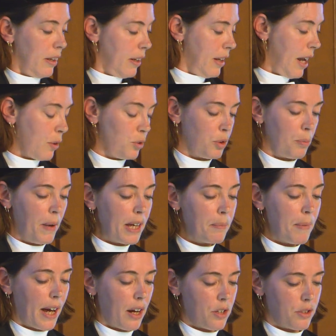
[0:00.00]
Now, to make
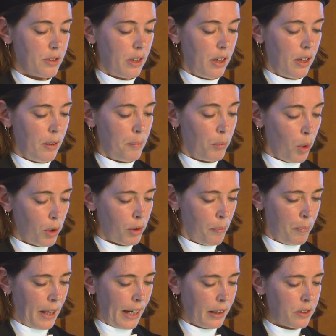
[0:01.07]
matters more
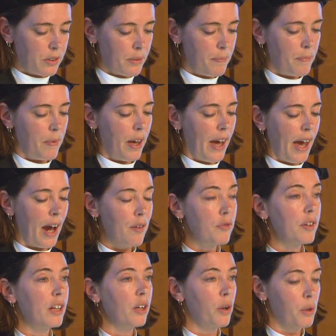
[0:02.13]
complex,
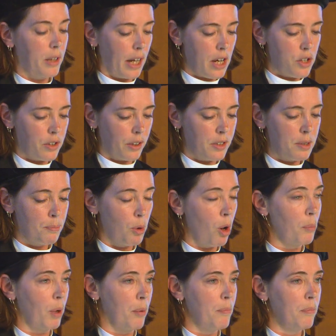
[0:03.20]
every location's
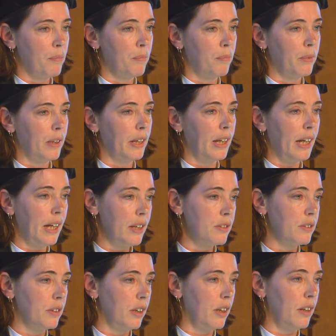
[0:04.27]
problem
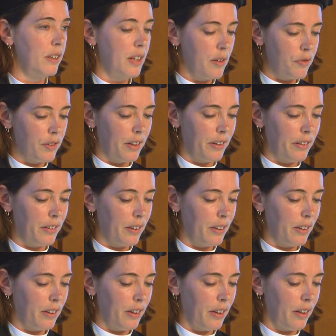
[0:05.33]
is a different
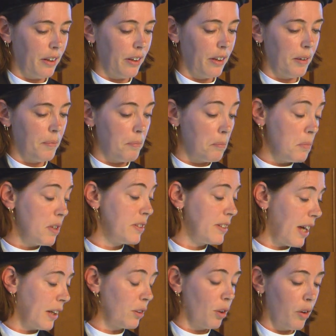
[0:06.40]

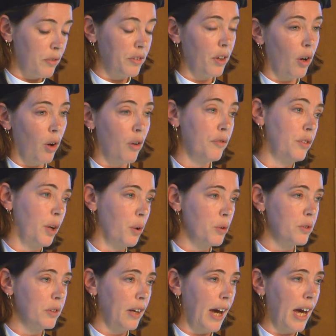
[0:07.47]
set of
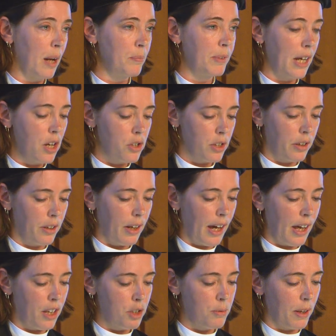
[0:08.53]
those adaptation
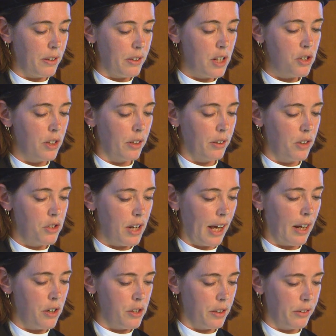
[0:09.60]
and transition
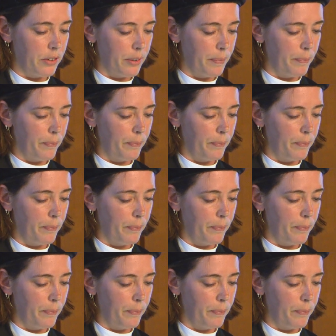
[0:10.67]
challenges.